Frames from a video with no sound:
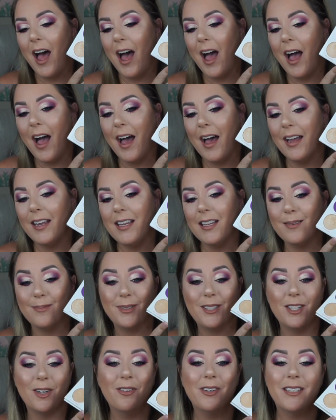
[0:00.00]
I
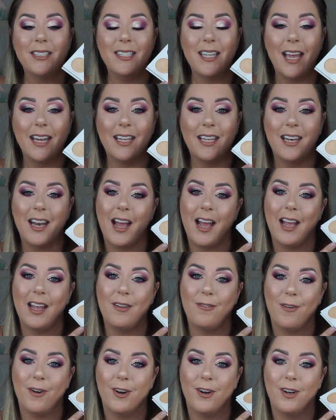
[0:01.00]
am so excited.
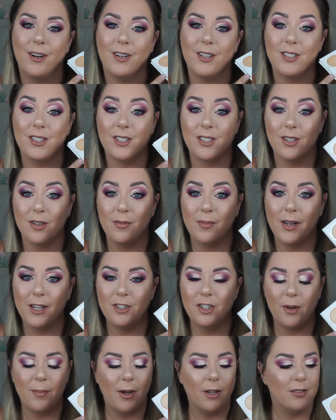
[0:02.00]
I've heard so
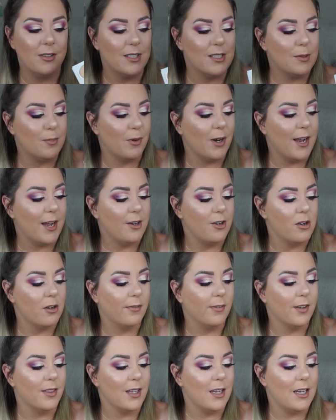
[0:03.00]
much about this brand
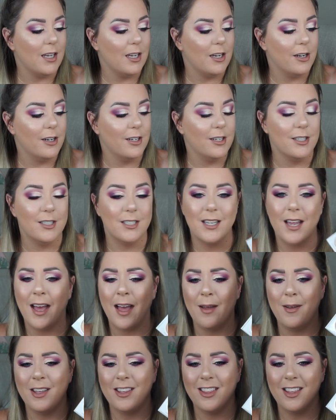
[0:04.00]
over the years.
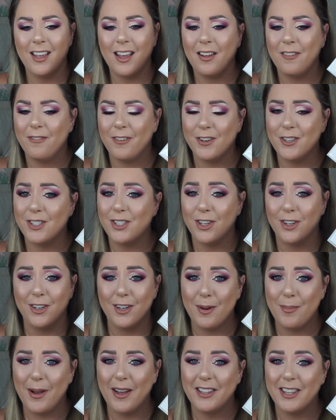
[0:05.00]
I think I first
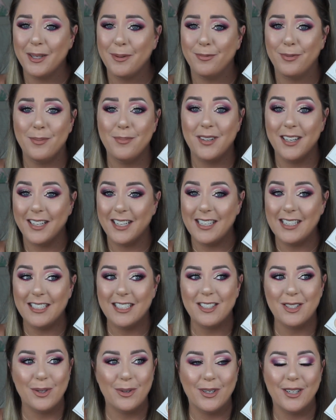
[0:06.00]
heard about them from
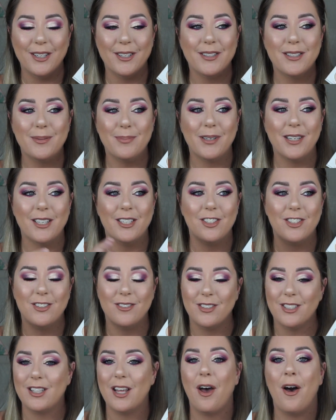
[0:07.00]
NikkieTutorials because
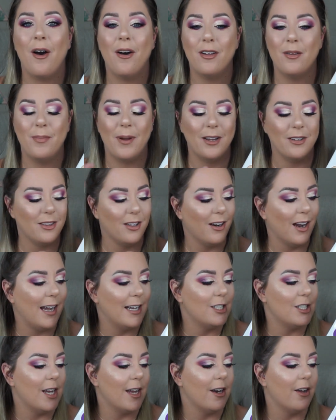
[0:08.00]
she was all about their
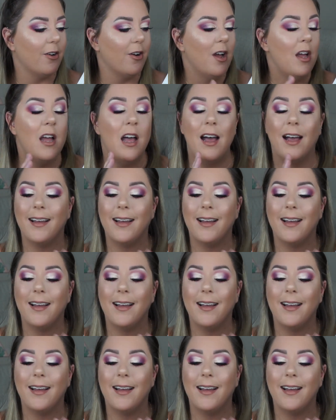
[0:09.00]
eyeshadow.